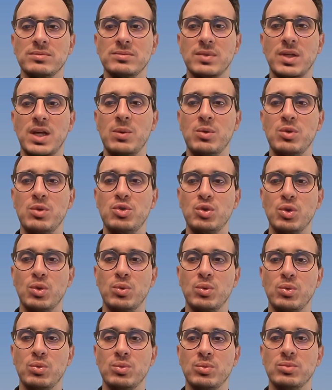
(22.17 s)
I will show
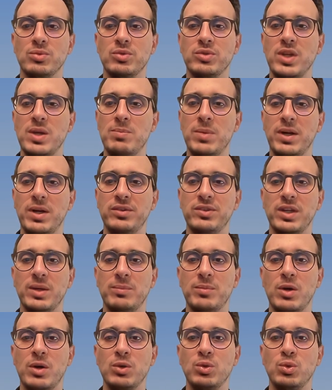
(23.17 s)
you step by step
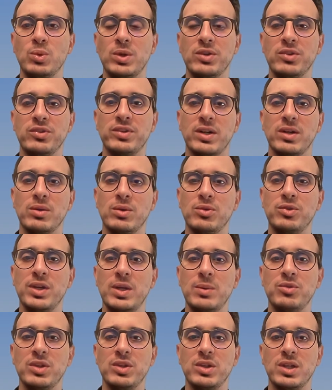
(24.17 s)
how to install the same
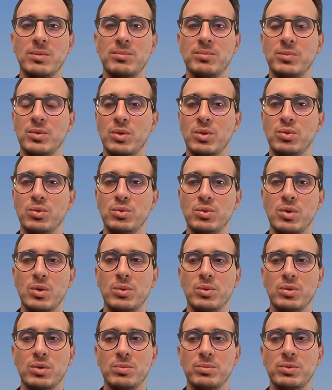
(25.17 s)
setup on your own
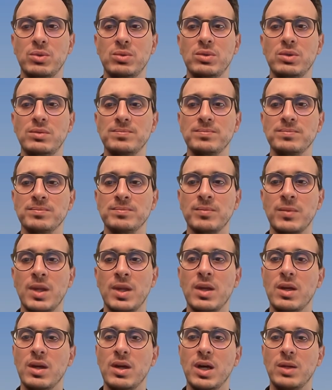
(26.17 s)
computer,
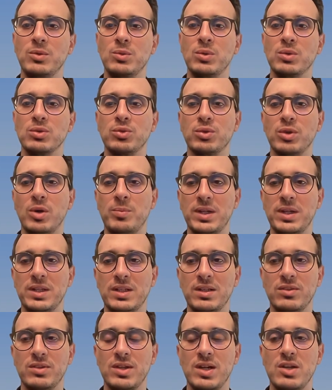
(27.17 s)
and we won't stop at
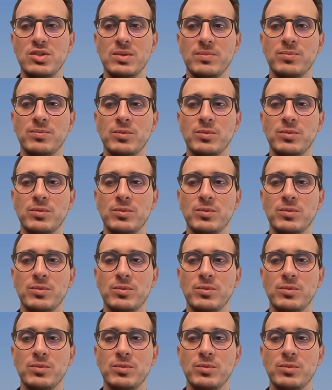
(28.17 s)
installation.